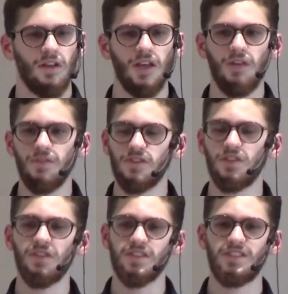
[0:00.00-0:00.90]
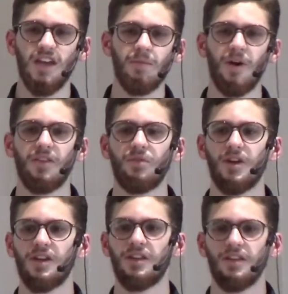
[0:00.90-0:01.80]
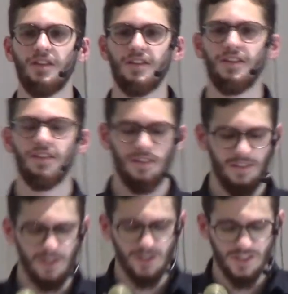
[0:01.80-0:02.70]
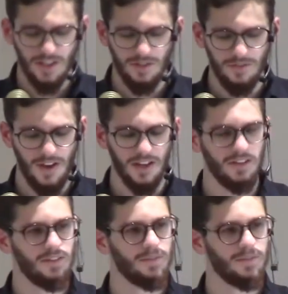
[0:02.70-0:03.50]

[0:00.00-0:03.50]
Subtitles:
Even till this day, by the way, they are still divided.